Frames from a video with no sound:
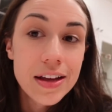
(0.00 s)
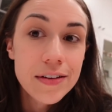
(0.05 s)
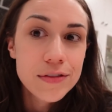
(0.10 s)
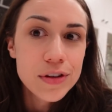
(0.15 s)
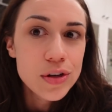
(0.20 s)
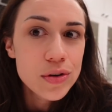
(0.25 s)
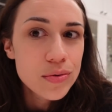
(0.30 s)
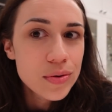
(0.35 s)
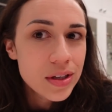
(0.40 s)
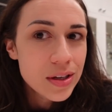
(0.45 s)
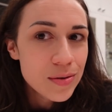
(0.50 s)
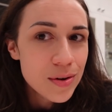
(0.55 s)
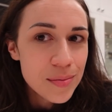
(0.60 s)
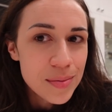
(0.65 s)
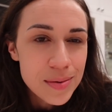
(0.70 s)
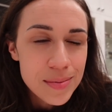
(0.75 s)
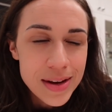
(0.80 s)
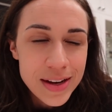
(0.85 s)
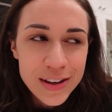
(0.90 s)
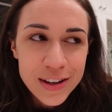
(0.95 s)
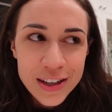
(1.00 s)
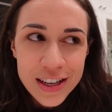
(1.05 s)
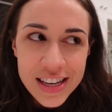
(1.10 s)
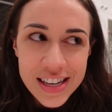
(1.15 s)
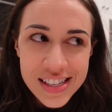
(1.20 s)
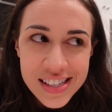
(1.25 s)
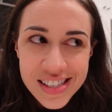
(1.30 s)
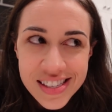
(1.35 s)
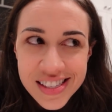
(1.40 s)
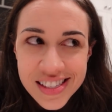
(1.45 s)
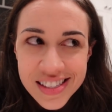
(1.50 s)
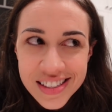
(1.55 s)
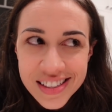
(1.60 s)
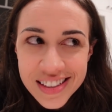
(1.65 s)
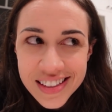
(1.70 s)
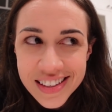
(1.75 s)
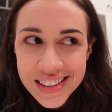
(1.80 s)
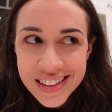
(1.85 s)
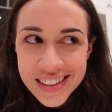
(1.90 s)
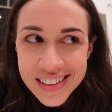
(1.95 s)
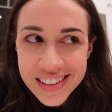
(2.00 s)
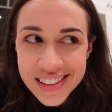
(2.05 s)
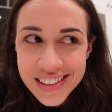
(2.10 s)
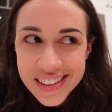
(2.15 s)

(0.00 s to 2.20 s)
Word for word: love, you really want me to make cookies? Yeah, super